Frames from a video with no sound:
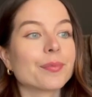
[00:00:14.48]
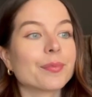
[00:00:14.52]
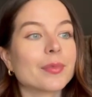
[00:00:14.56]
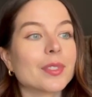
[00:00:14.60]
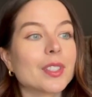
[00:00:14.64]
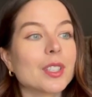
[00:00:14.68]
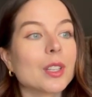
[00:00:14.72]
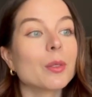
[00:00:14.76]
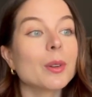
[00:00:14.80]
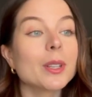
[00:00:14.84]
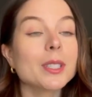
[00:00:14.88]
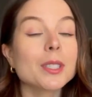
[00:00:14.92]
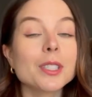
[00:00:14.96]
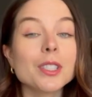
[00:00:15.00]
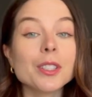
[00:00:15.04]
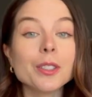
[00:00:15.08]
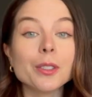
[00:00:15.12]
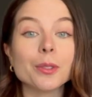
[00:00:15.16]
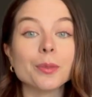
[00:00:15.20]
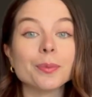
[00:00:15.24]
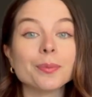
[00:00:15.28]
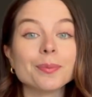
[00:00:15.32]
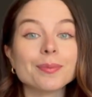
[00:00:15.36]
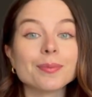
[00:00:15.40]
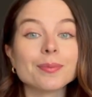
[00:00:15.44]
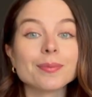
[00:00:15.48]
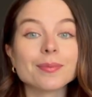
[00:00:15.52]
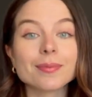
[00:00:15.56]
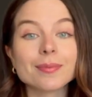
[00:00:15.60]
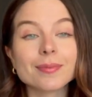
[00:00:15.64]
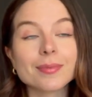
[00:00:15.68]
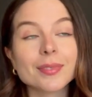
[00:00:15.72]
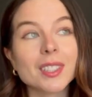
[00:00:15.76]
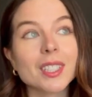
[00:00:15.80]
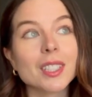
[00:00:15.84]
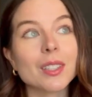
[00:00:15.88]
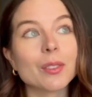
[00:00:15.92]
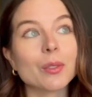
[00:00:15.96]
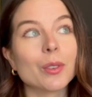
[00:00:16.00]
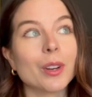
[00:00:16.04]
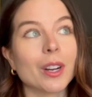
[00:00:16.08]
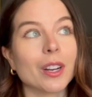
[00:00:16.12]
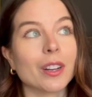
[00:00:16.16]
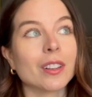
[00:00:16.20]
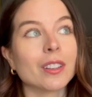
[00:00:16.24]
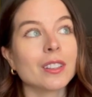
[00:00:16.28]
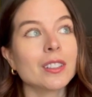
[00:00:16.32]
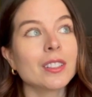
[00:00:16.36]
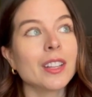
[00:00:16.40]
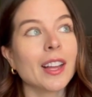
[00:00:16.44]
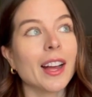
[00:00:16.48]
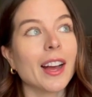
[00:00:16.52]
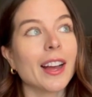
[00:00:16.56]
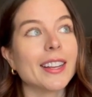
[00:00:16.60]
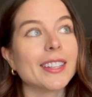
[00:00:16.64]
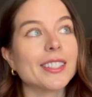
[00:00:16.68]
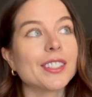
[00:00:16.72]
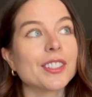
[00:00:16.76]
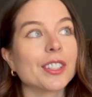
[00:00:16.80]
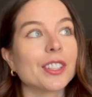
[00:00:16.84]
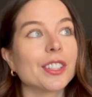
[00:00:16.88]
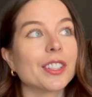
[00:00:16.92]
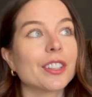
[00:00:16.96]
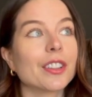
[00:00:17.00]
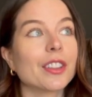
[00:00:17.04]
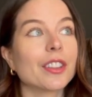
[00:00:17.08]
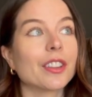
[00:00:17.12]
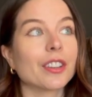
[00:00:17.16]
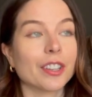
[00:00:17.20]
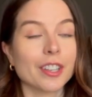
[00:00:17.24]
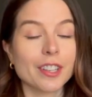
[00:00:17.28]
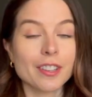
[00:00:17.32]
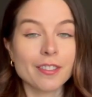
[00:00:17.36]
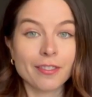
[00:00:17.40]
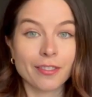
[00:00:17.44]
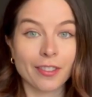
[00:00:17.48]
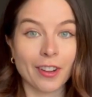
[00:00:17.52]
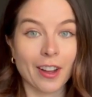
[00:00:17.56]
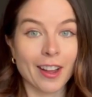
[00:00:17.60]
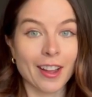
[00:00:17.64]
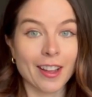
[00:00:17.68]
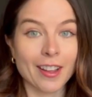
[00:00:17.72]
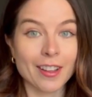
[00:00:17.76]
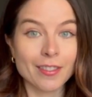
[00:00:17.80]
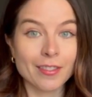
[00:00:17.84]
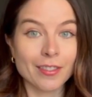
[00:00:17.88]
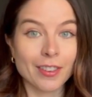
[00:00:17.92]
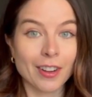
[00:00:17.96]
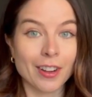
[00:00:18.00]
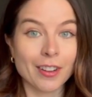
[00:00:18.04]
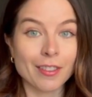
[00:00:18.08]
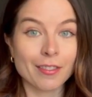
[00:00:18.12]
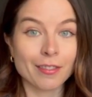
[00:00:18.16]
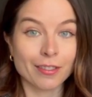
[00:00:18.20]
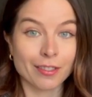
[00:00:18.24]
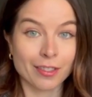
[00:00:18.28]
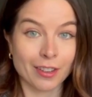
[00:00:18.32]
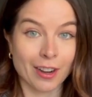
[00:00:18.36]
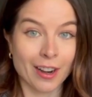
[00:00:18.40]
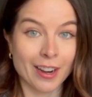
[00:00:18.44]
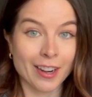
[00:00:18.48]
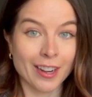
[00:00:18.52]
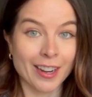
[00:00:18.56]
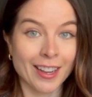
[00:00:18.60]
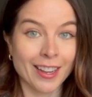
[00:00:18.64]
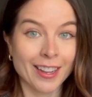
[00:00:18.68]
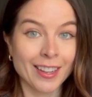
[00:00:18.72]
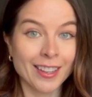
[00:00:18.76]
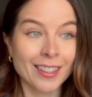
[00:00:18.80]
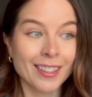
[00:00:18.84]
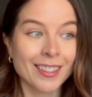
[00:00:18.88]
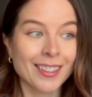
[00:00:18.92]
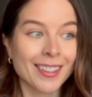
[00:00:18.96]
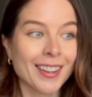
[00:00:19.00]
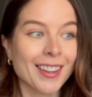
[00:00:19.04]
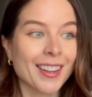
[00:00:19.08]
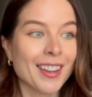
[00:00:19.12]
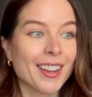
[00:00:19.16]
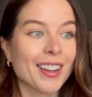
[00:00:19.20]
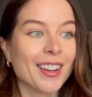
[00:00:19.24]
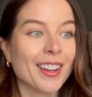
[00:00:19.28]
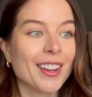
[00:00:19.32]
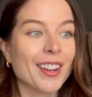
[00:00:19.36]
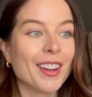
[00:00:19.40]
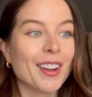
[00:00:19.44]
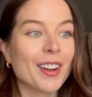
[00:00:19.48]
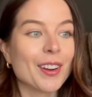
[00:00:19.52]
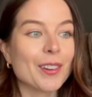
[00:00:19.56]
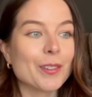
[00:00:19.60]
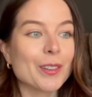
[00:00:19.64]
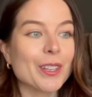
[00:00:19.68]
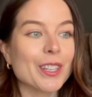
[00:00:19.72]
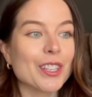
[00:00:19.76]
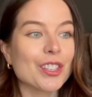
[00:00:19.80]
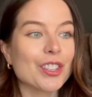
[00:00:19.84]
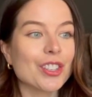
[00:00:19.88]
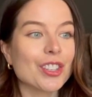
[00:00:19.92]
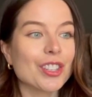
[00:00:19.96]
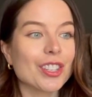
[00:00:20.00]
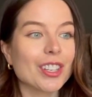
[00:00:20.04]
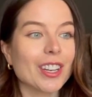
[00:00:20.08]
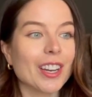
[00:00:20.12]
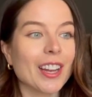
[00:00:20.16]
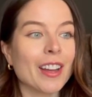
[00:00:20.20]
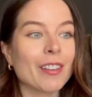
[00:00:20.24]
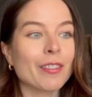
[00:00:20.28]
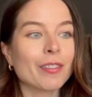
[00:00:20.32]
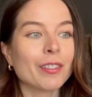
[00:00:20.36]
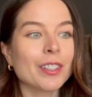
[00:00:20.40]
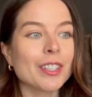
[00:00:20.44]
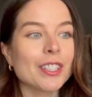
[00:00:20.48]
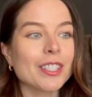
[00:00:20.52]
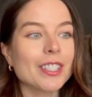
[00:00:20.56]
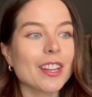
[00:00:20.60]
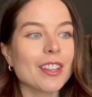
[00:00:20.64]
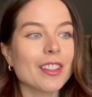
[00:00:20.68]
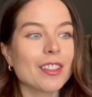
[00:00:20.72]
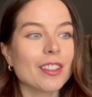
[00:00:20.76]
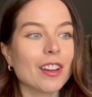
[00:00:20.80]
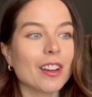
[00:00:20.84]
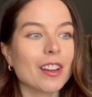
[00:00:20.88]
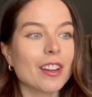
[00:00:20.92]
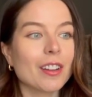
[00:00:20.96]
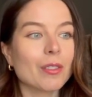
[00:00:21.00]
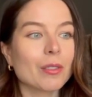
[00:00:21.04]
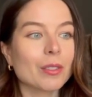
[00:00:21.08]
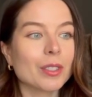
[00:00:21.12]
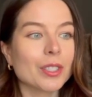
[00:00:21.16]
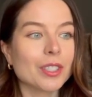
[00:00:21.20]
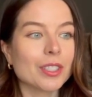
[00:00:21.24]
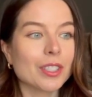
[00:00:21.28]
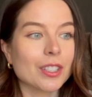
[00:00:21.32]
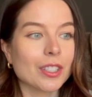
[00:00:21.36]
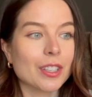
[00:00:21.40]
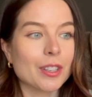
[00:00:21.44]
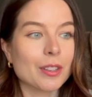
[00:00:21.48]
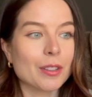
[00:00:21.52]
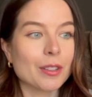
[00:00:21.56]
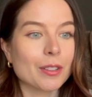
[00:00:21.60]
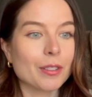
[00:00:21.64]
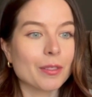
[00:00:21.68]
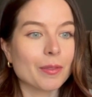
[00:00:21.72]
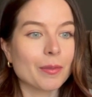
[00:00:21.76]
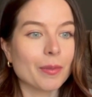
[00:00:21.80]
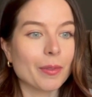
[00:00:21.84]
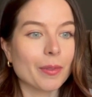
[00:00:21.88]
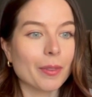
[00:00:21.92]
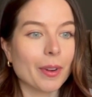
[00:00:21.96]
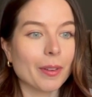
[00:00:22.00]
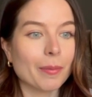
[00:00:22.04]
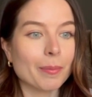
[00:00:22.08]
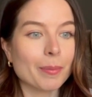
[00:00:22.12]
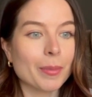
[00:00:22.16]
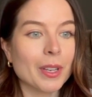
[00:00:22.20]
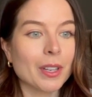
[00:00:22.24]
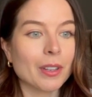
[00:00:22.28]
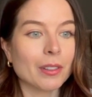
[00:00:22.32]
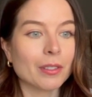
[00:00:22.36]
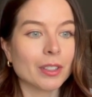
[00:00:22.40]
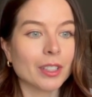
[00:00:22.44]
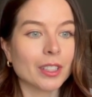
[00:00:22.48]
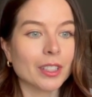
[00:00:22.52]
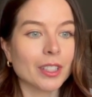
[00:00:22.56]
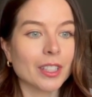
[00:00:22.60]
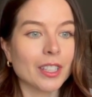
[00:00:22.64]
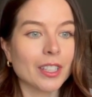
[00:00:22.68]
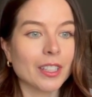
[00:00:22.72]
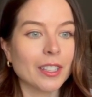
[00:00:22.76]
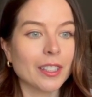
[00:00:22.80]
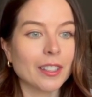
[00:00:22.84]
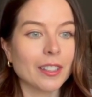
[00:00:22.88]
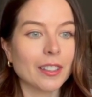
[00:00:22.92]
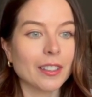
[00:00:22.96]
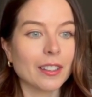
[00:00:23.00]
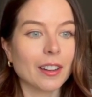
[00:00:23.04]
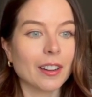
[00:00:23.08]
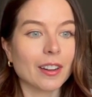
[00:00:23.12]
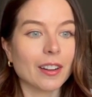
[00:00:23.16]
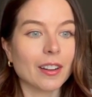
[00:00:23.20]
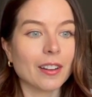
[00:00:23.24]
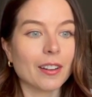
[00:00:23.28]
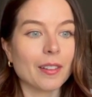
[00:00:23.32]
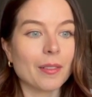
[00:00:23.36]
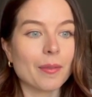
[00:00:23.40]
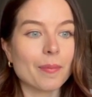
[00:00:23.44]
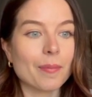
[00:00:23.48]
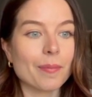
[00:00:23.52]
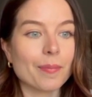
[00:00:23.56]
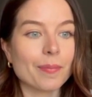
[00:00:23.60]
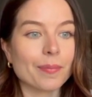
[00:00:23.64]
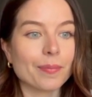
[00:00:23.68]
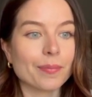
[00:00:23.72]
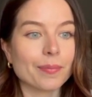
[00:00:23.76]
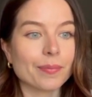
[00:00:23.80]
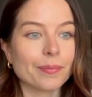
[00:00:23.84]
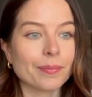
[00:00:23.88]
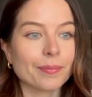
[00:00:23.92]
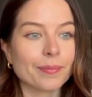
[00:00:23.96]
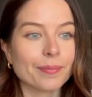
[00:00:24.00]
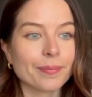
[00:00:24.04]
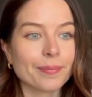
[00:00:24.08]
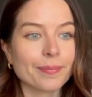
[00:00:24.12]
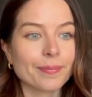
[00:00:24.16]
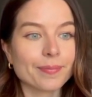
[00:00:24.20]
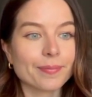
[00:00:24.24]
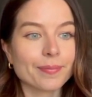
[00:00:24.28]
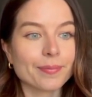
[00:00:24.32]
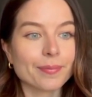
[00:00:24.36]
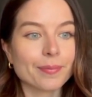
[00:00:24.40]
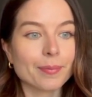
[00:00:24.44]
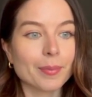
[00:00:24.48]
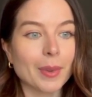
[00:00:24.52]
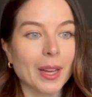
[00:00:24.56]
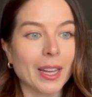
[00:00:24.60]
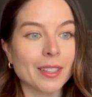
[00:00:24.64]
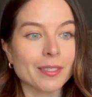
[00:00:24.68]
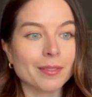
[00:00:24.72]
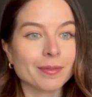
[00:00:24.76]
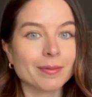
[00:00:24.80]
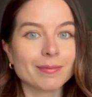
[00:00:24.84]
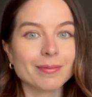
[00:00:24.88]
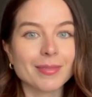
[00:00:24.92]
So what's new? Well, I turned 35 on Friday, which at first I thought was gonna be really um, bad.